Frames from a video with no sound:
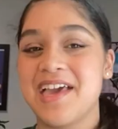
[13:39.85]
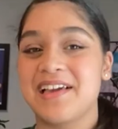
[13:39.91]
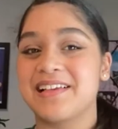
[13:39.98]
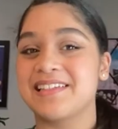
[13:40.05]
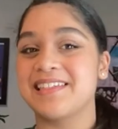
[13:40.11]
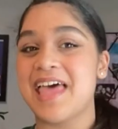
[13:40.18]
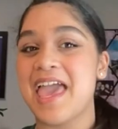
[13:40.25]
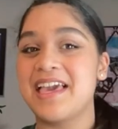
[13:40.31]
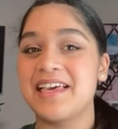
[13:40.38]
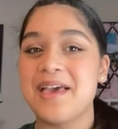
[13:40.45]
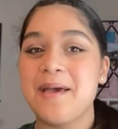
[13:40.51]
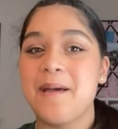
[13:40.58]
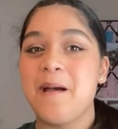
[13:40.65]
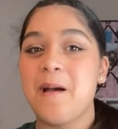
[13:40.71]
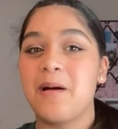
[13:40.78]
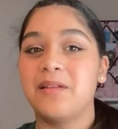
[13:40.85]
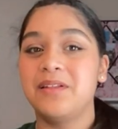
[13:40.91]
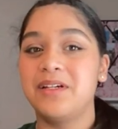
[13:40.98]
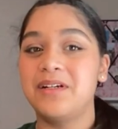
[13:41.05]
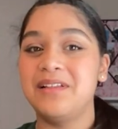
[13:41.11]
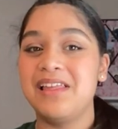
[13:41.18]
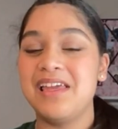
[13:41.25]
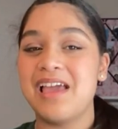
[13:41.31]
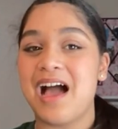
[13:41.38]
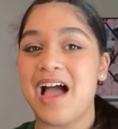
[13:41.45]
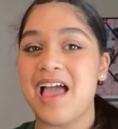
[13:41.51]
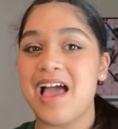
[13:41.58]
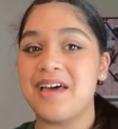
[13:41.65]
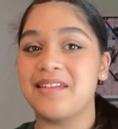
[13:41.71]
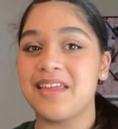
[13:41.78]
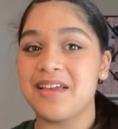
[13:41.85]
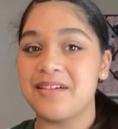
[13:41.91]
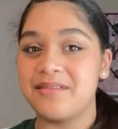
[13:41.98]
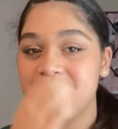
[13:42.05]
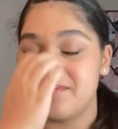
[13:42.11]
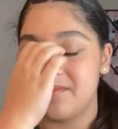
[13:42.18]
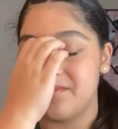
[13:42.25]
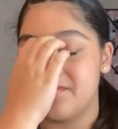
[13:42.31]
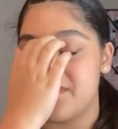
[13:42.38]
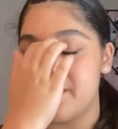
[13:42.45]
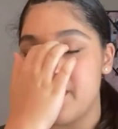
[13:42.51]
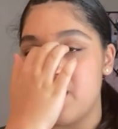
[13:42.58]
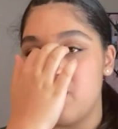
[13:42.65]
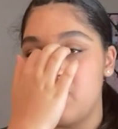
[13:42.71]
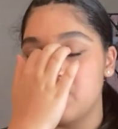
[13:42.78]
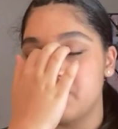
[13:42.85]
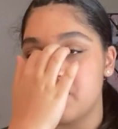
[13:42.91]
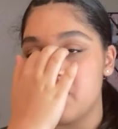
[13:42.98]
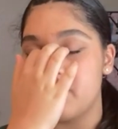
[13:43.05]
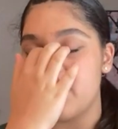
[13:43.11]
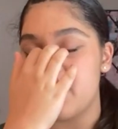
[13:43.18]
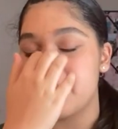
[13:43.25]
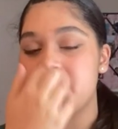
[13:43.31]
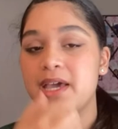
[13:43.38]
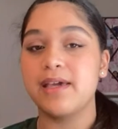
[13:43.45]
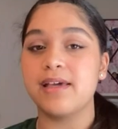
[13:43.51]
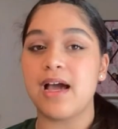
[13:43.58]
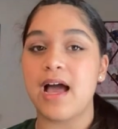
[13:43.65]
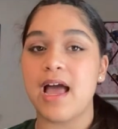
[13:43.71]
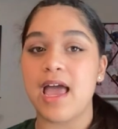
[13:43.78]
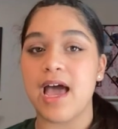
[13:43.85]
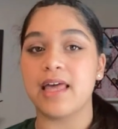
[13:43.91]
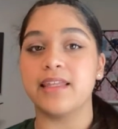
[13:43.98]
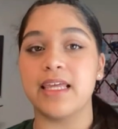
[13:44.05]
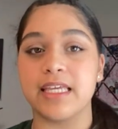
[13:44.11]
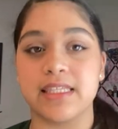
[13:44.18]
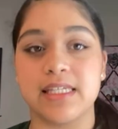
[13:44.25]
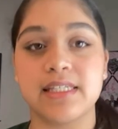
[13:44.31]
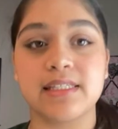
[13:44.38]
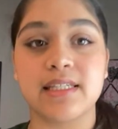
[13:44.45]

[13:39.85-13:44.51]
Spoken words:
because like literally I had like, for my old profile pic I had like this,